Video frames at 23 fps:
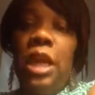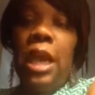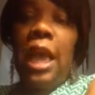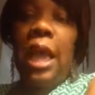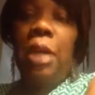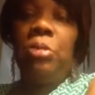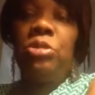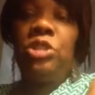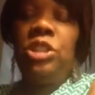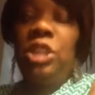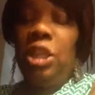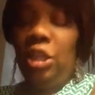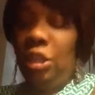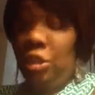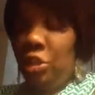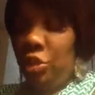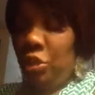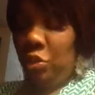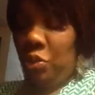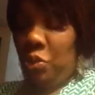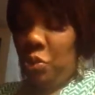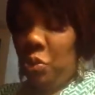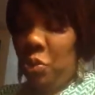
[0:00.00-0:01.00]
I'm
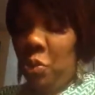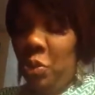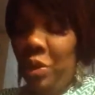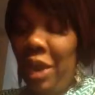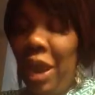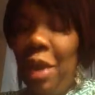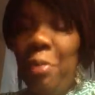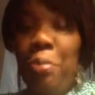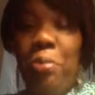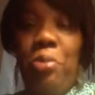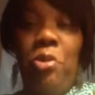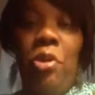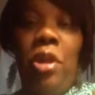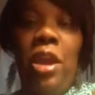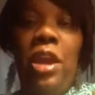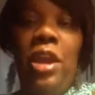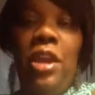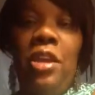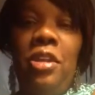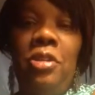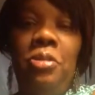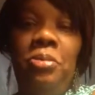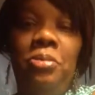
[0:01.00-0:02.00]
telling you, when I
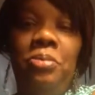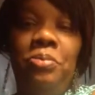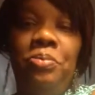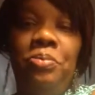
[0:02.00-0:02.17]
prayed,